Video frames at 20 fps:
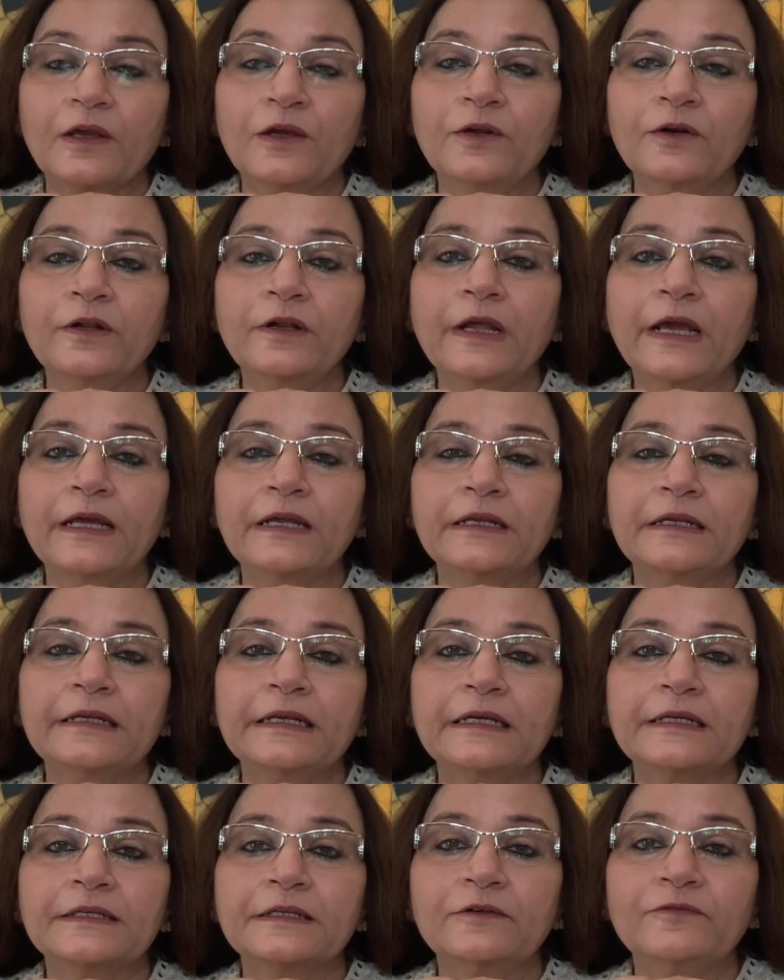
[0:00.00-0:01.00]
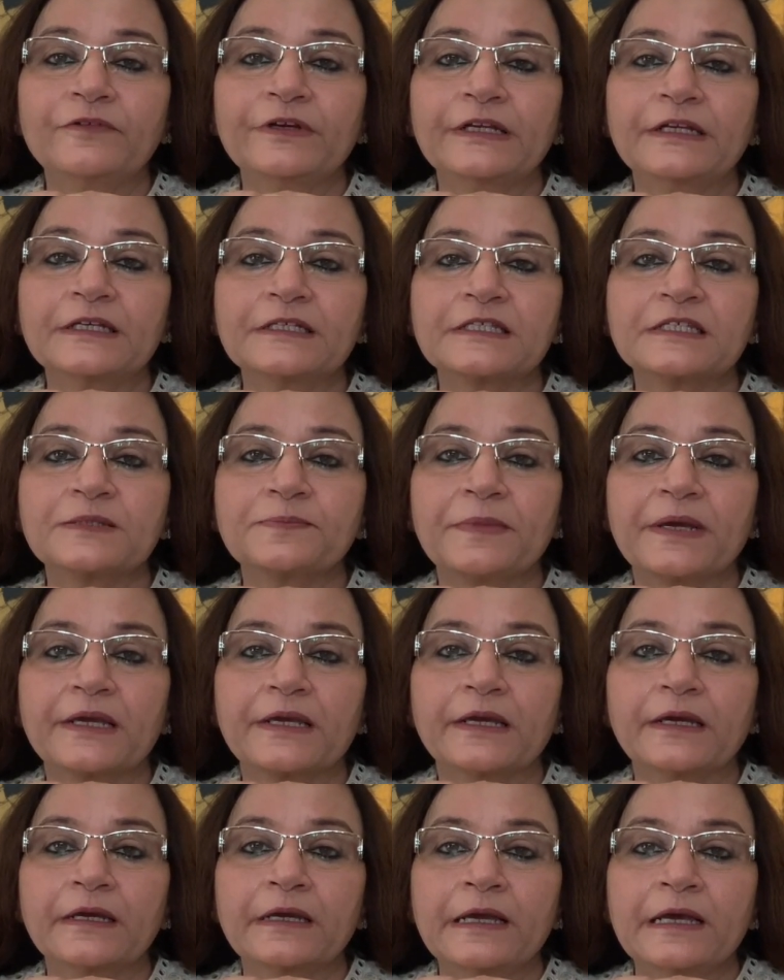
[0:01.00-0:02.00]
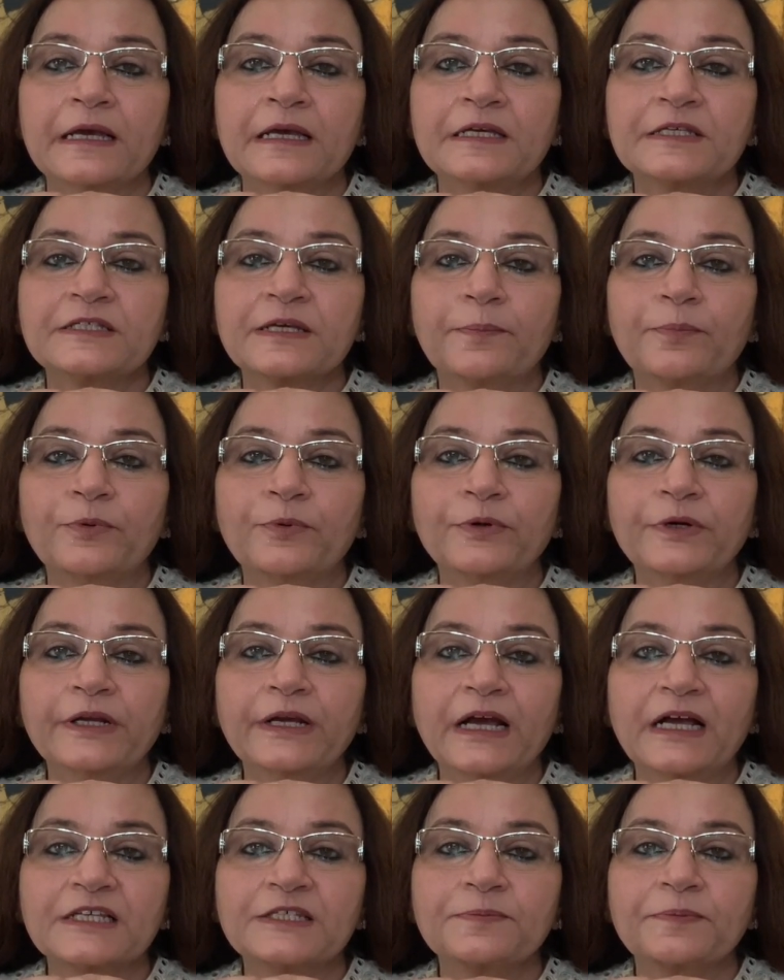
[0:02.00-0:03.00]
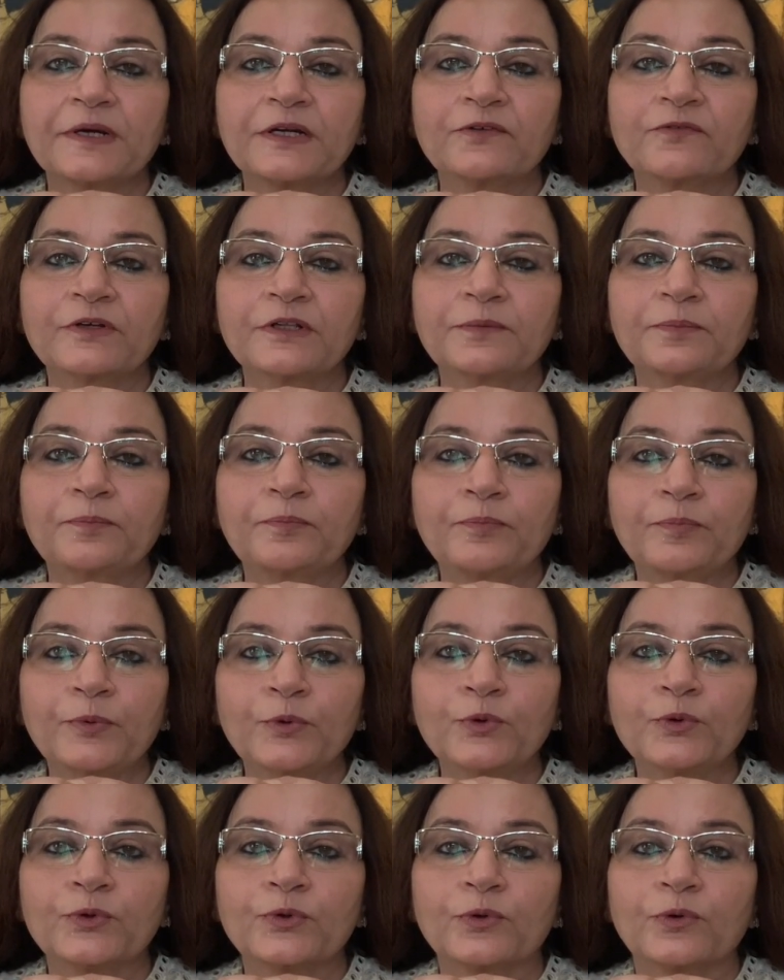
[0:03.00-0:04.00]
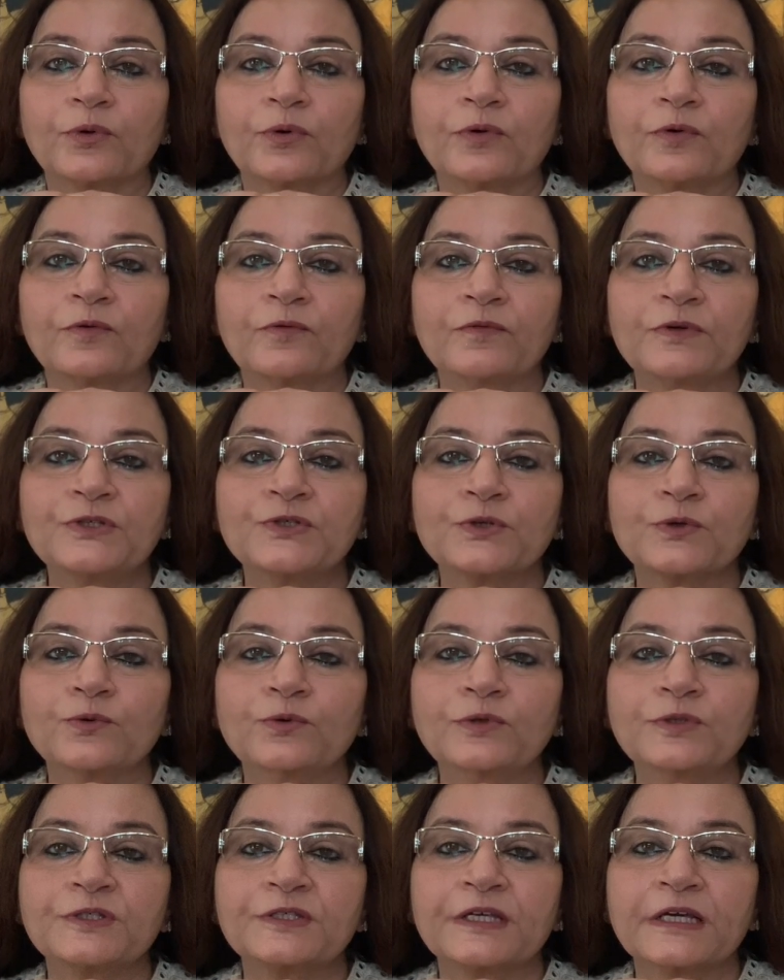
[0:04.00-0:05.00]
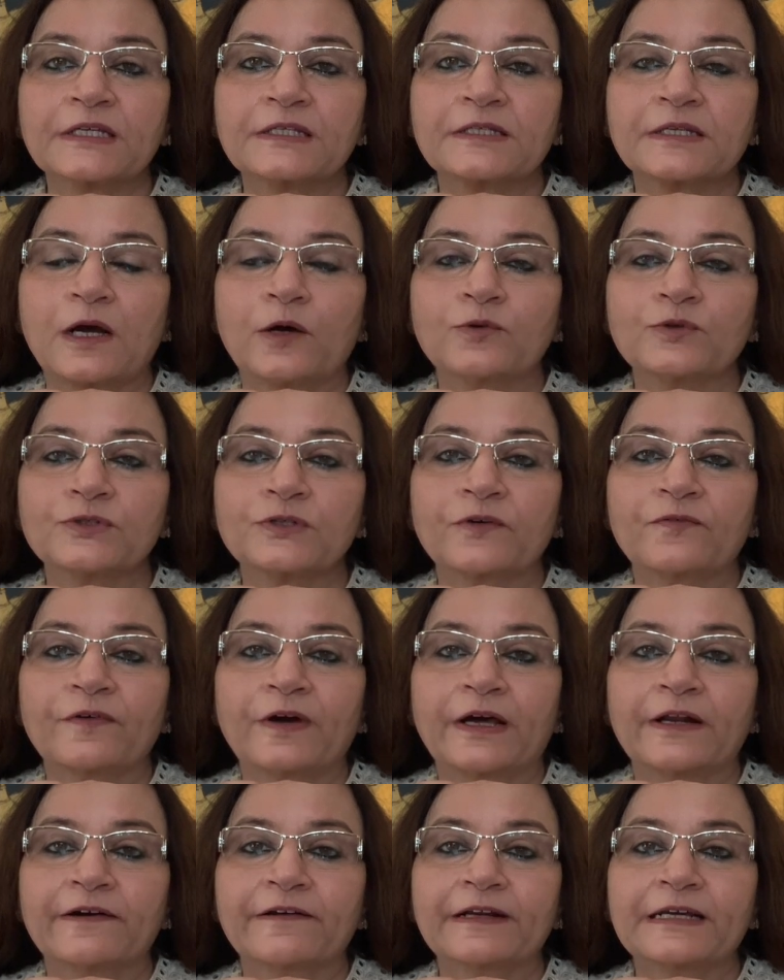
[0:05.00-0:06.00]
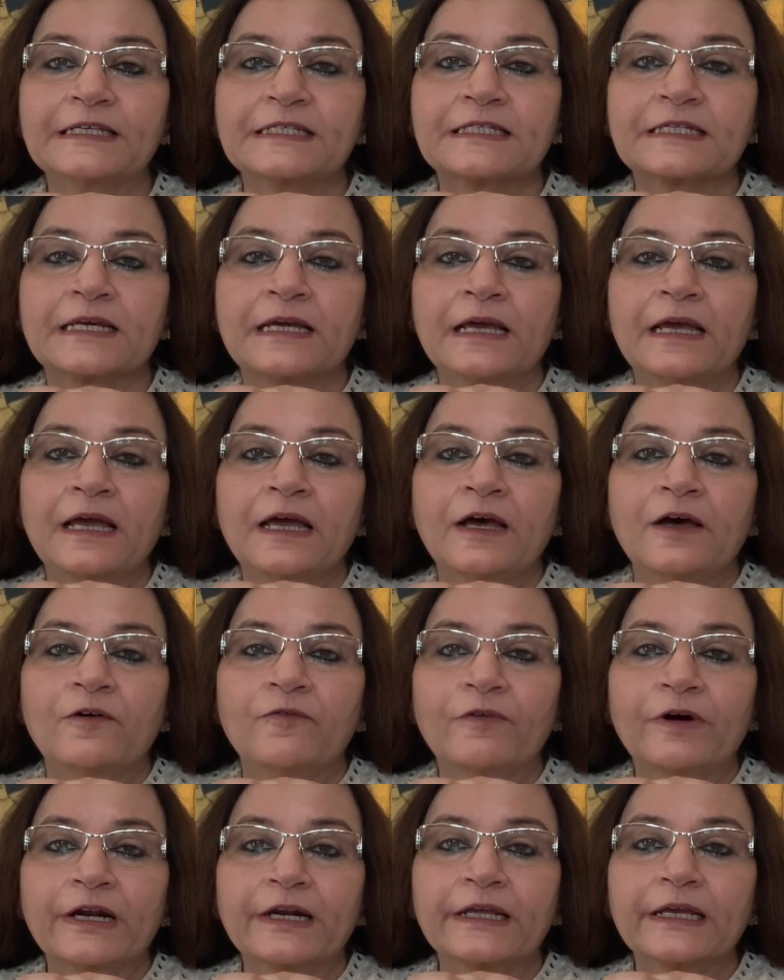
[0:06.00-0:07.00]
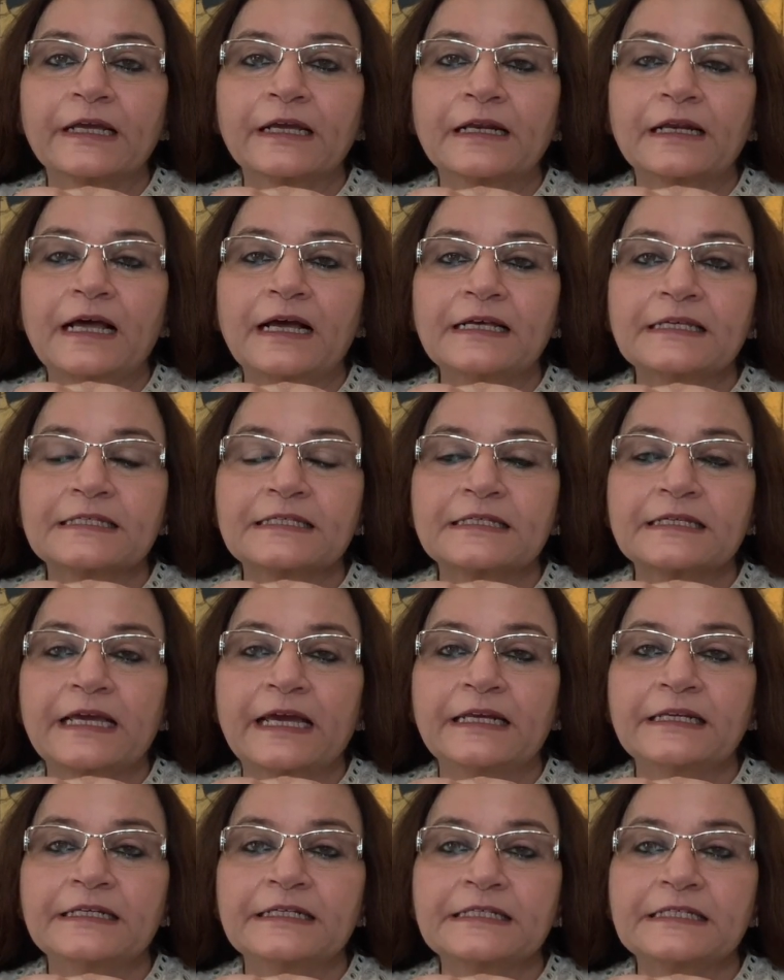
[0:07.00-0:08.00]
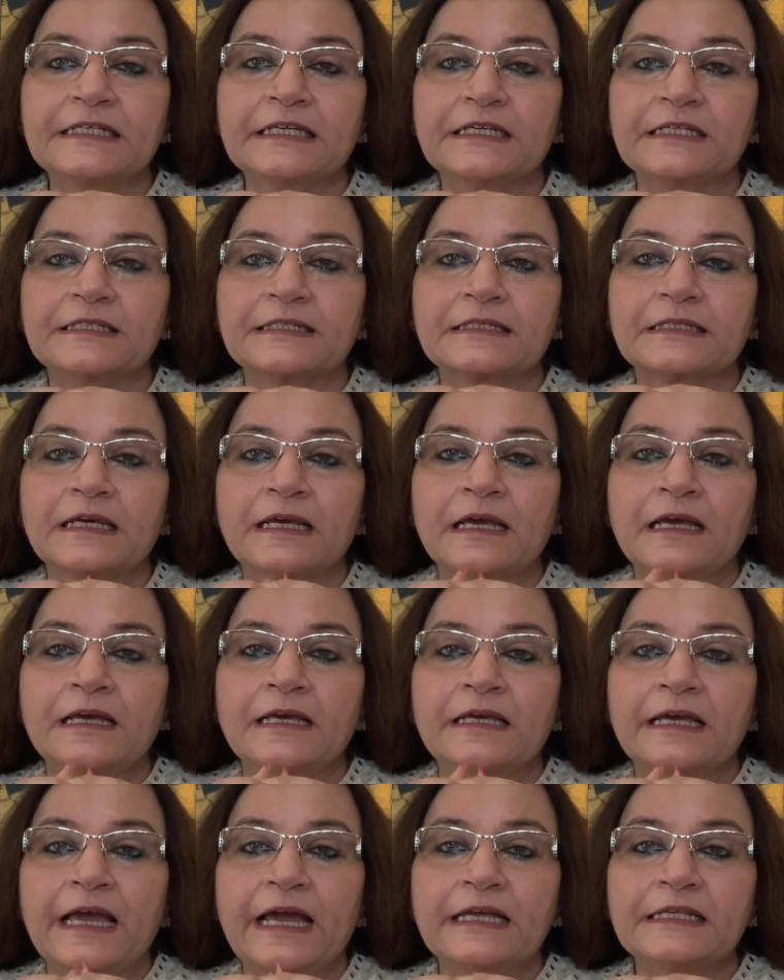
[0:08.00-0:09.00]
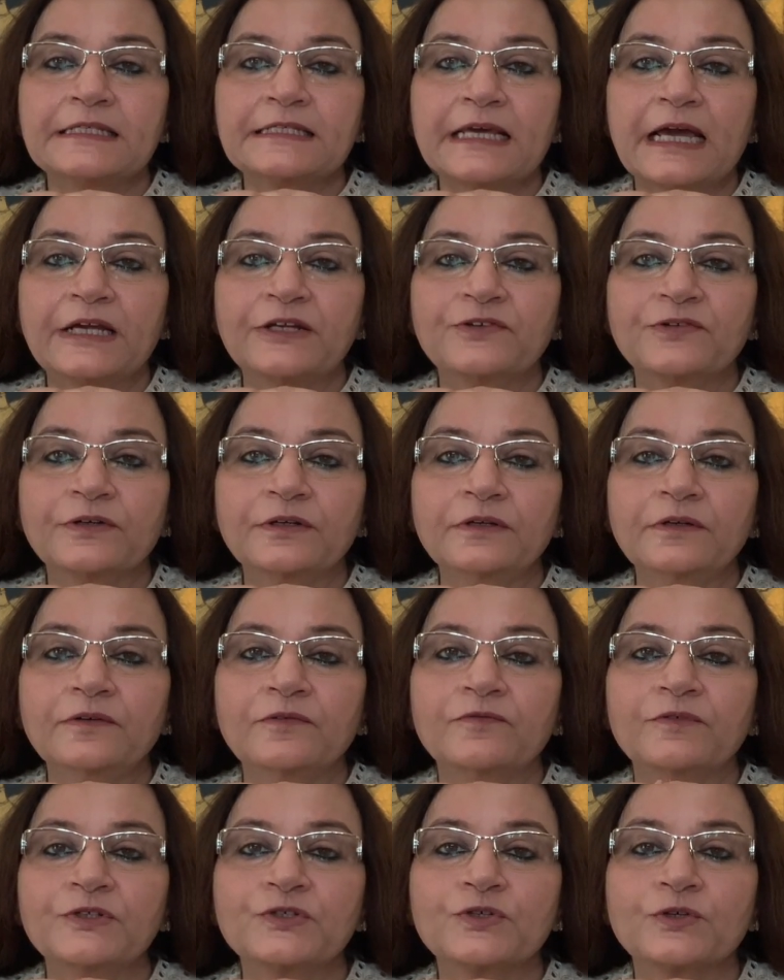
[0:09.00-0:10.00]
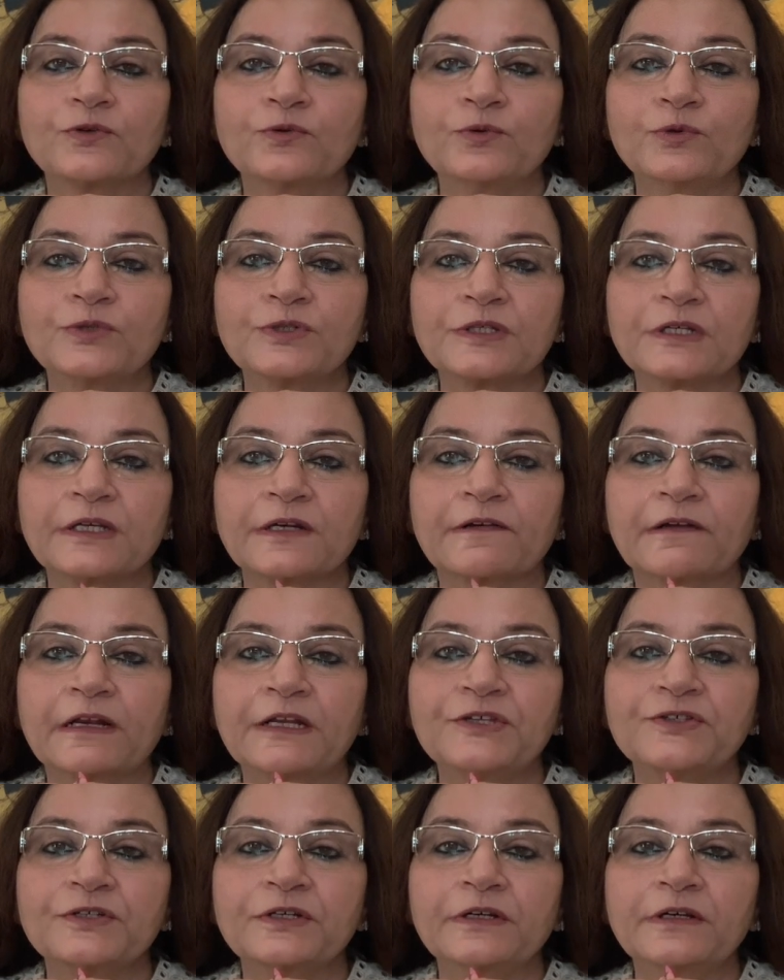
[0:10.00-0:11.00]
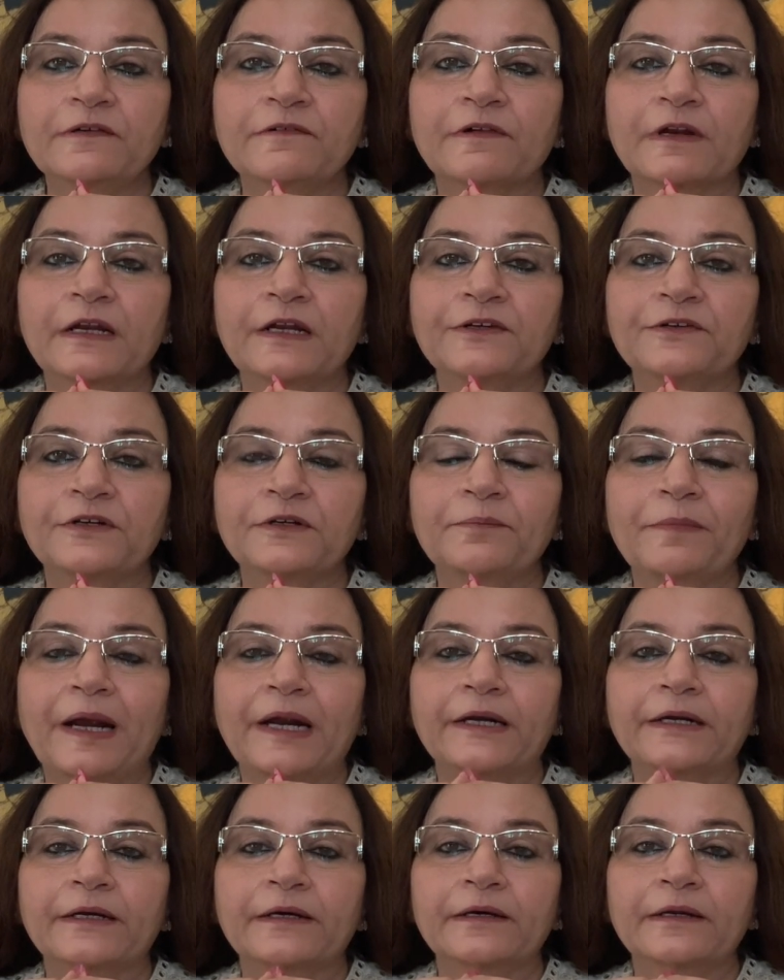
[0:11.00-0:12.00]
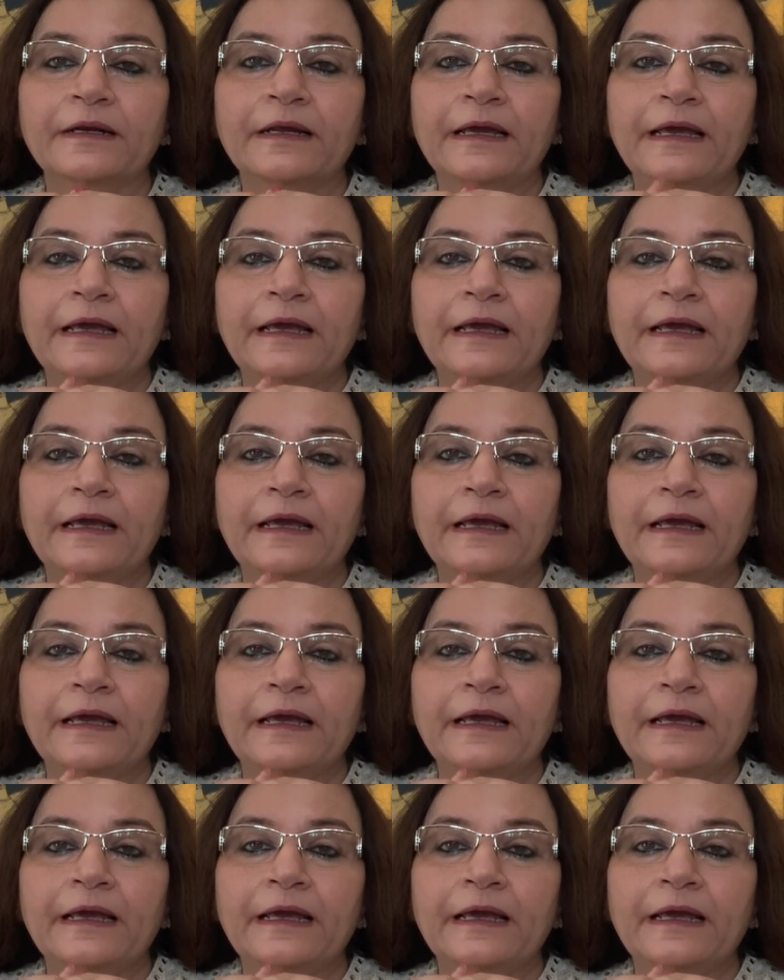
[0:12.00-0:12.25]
And a natal Venus is making supporting aspect with Pluto, which rules 6th house of unrest, working class, and disease, and Saturn, which rules the religion related matter,